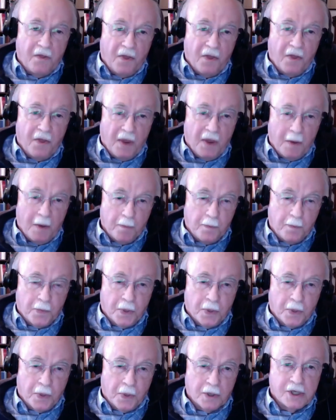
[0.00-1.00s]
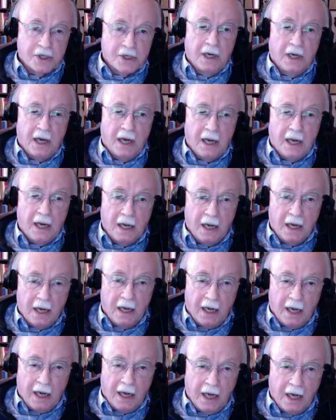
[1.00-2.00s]
is that the
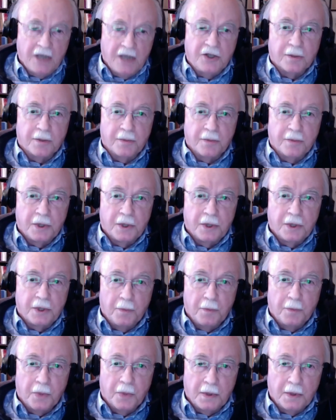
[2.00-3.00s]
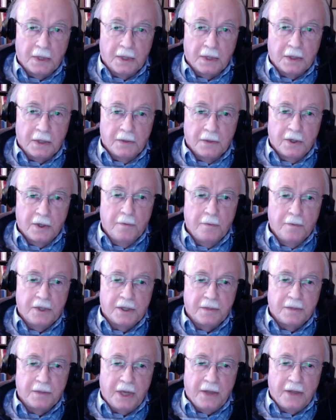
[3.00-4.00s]
person in Egypt
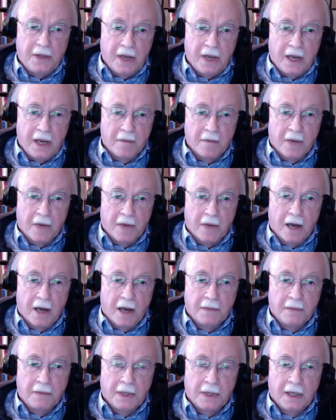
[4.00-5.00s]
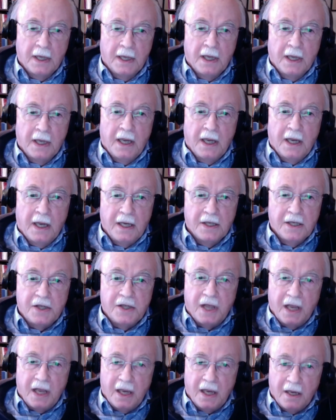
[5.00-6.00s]
who presumes to be the
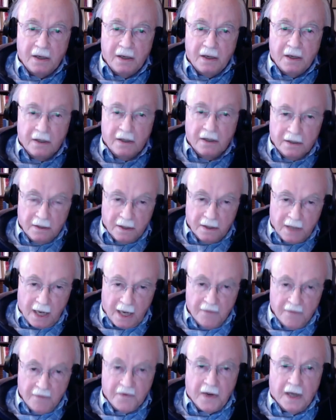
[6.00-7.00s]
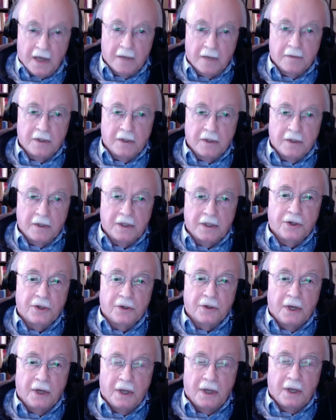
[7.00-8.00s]
Imam is the
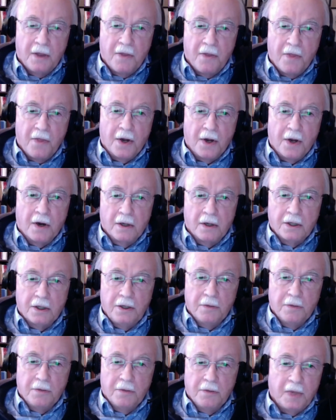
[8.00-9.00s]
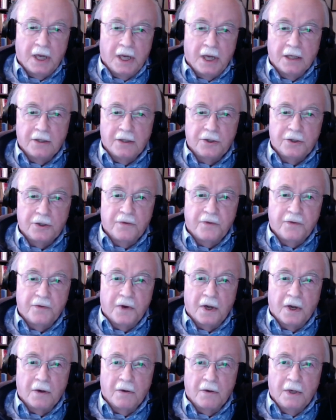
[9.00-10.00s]
infallible teacher that
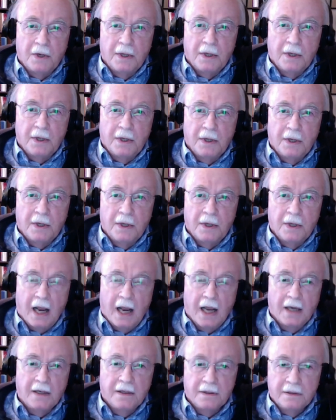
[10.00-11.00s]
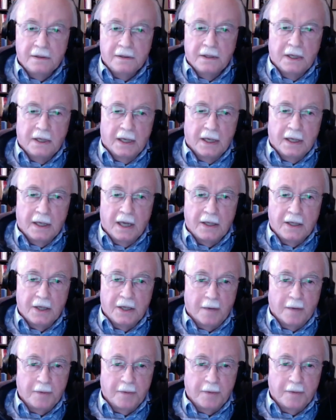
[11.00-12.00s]
all human beings should follow
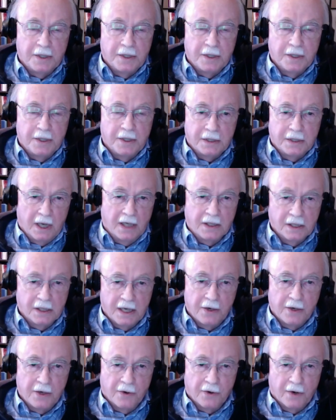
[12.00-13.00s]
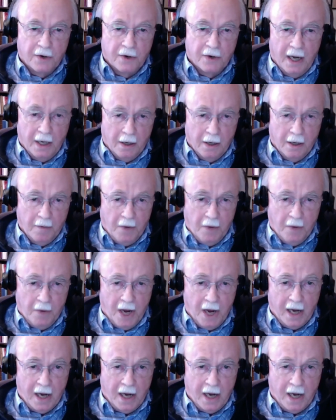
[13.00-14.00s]
and uh, adopt as,
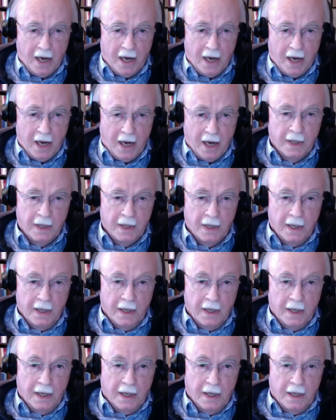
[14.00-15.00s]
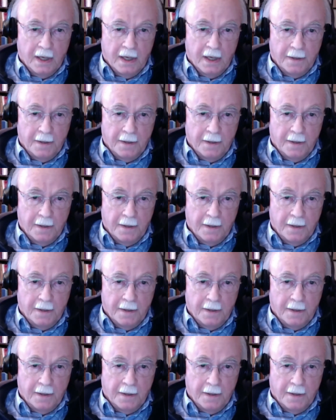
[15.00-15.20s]
as leader and obey.